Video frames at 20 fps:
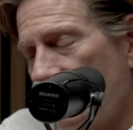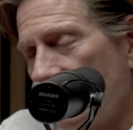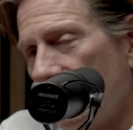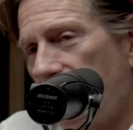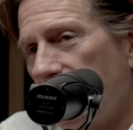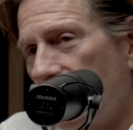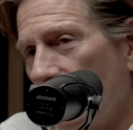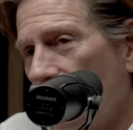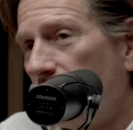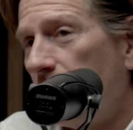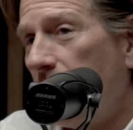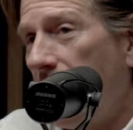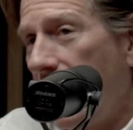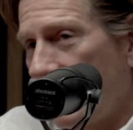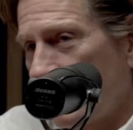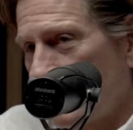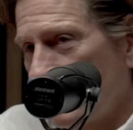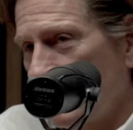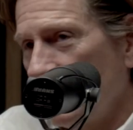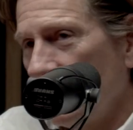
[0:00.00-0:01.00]
it goes
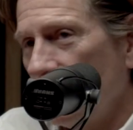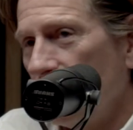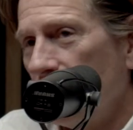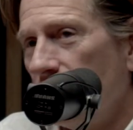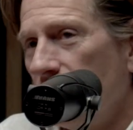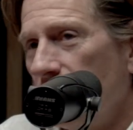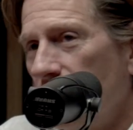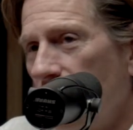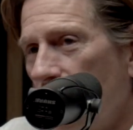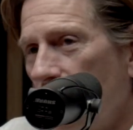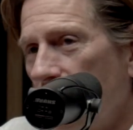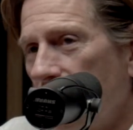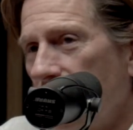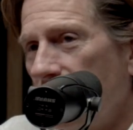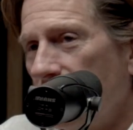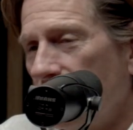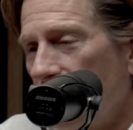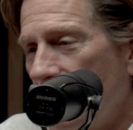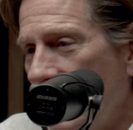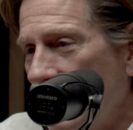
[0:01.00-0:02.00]
back to knowing
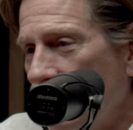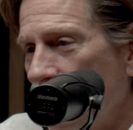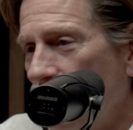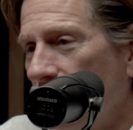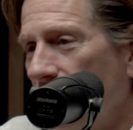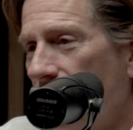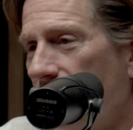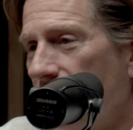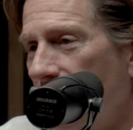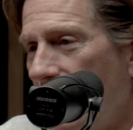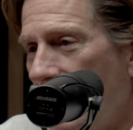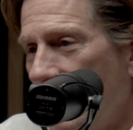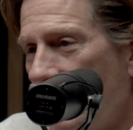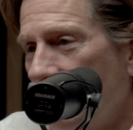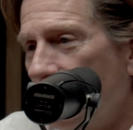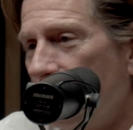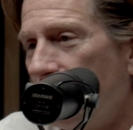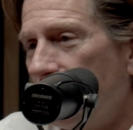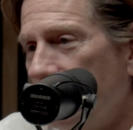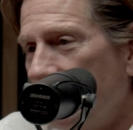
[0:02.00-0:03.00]
your neighbor's
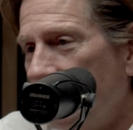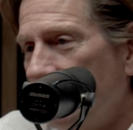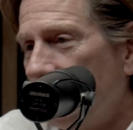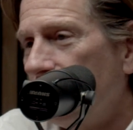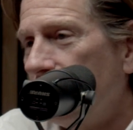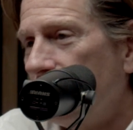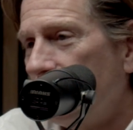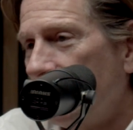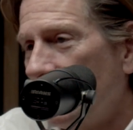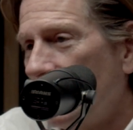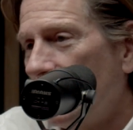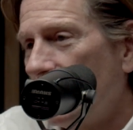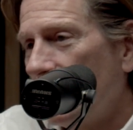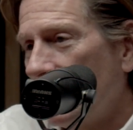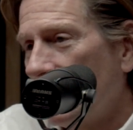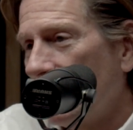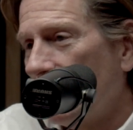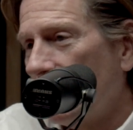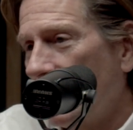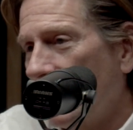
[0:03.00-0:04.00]
name,
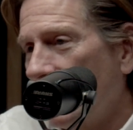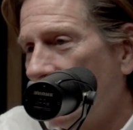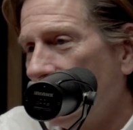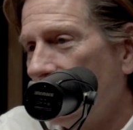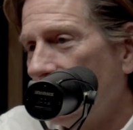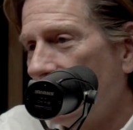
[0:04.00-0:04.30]
right?